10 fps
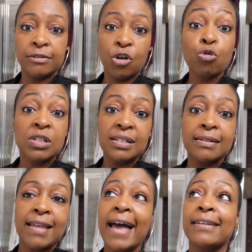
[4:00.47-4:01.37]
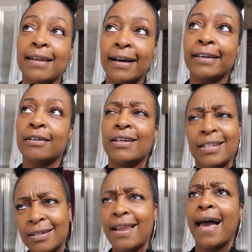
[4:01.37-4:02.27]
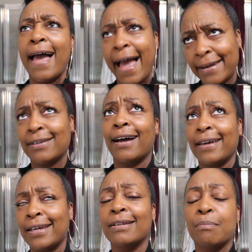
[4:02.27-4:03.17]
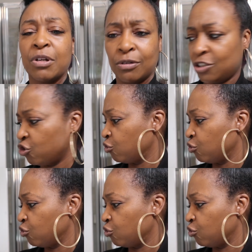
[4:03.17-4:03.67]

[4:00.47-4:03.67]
night in the middle of the